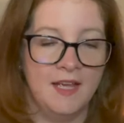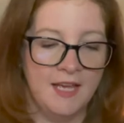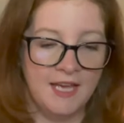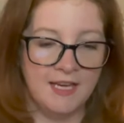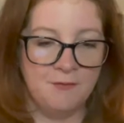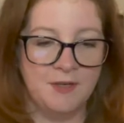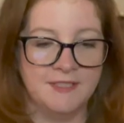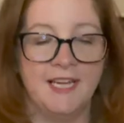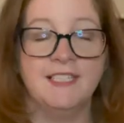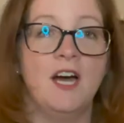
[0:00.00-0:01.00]
It
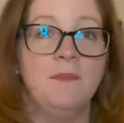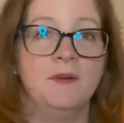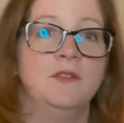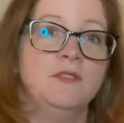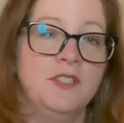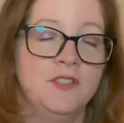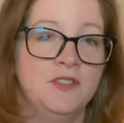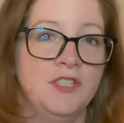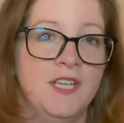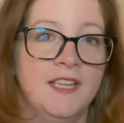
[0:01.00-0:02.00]
was a topical
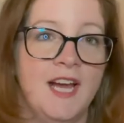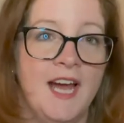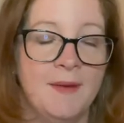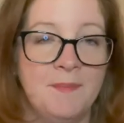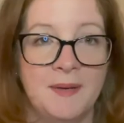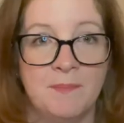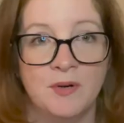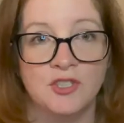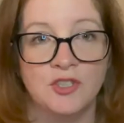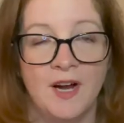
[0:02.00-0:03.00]
solution that had been
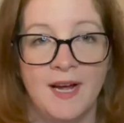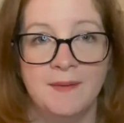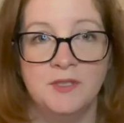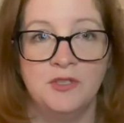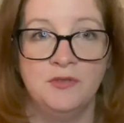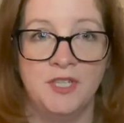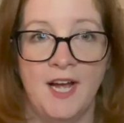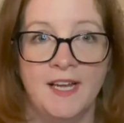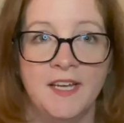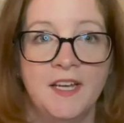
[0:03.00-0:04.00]
prescribed to
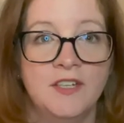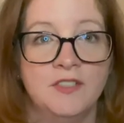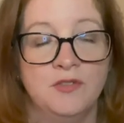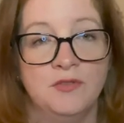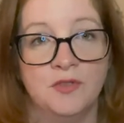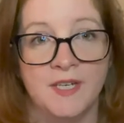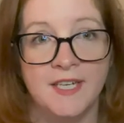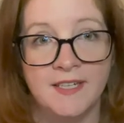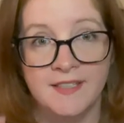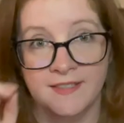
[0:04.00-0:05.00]
Jack to
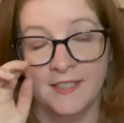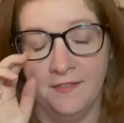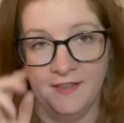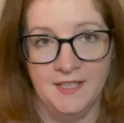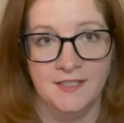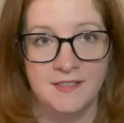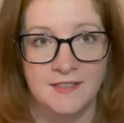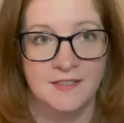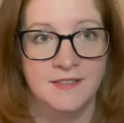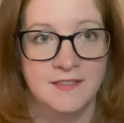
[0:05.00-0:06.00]
treat his
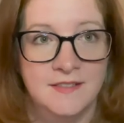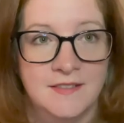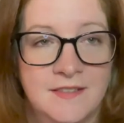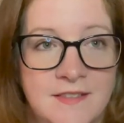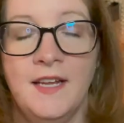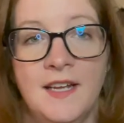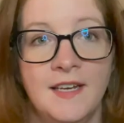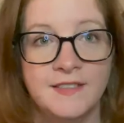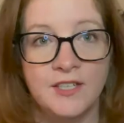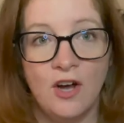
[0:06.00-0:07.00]
syphilis. And it
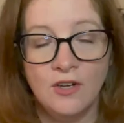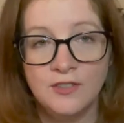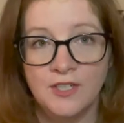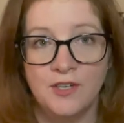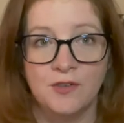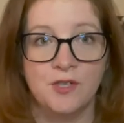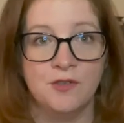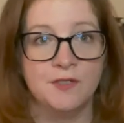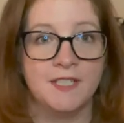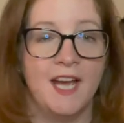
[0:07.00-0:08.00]
is also
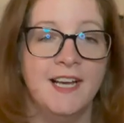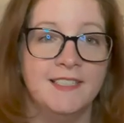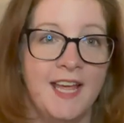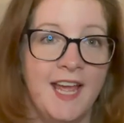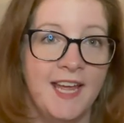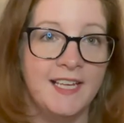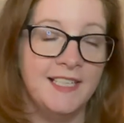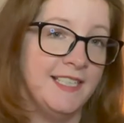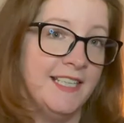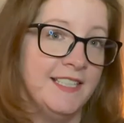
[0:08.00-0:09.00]
used as a
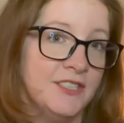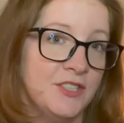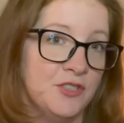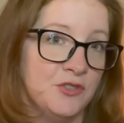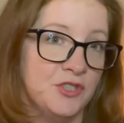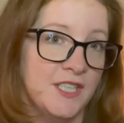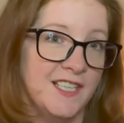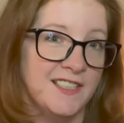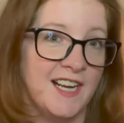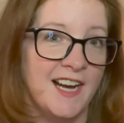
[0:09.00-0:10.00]
cleaning
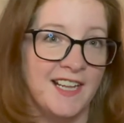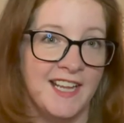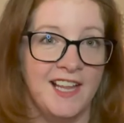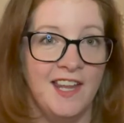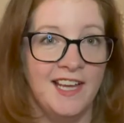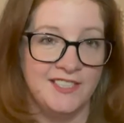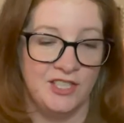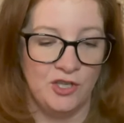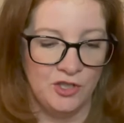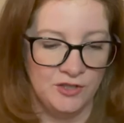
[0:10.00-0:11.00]
solution, kind of like
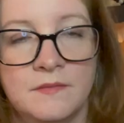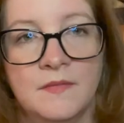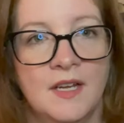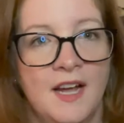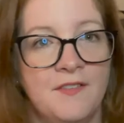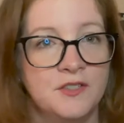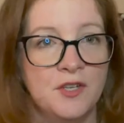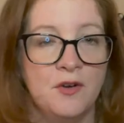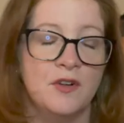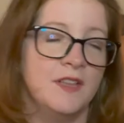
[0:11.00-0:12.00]
Lysol. I've
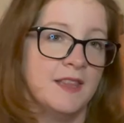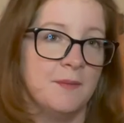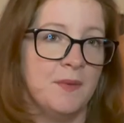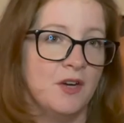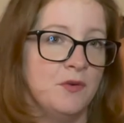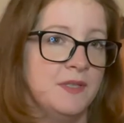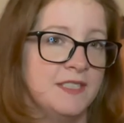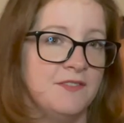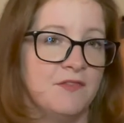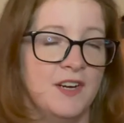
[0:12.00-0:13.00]
also heard that the bottle
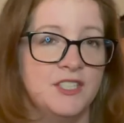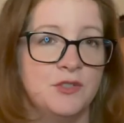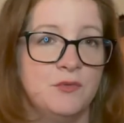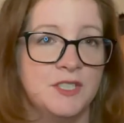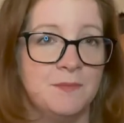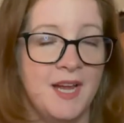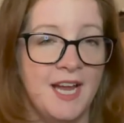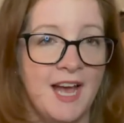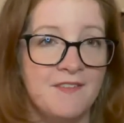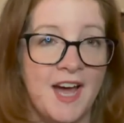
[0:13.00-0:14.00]
was in French, which may
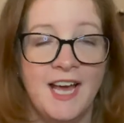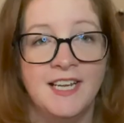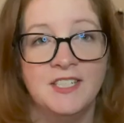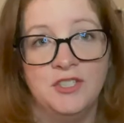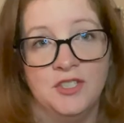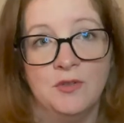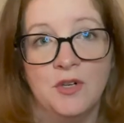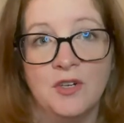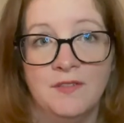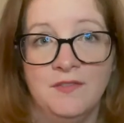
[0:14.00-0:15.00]
have added to
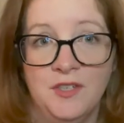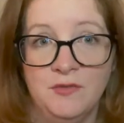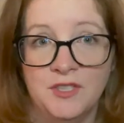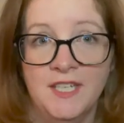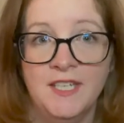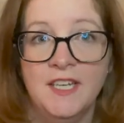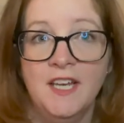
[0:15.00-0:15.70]
her confusion